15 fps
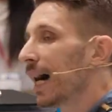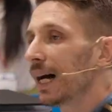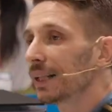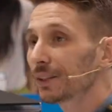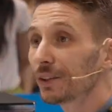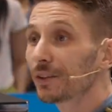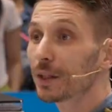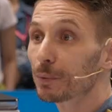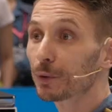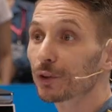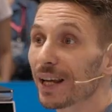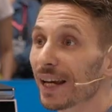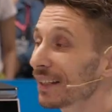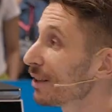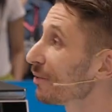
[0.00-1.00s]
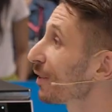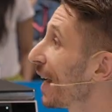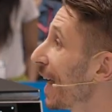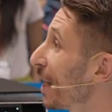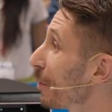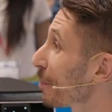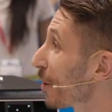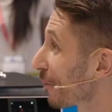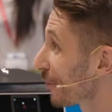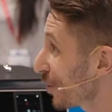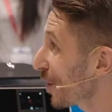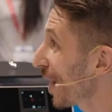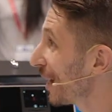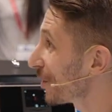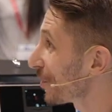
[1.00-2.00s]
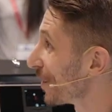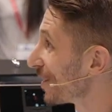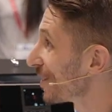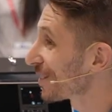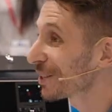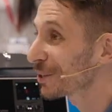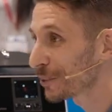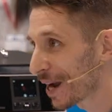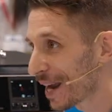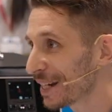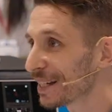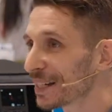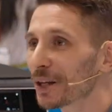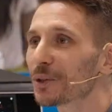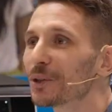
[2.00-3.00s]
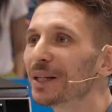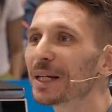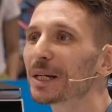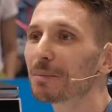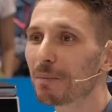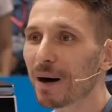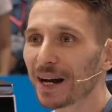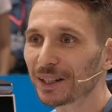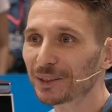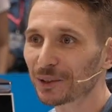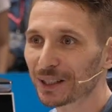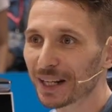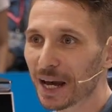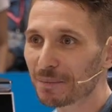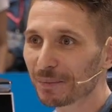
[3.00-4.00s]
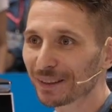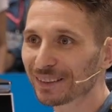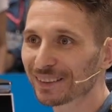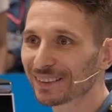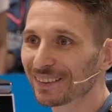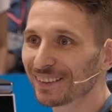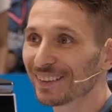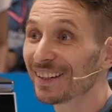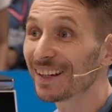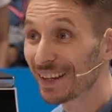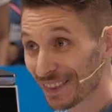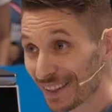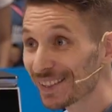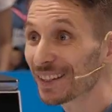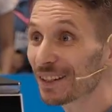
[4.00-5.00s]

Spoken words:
under the protective canopy of shade trees, creating a unique microclimate. In this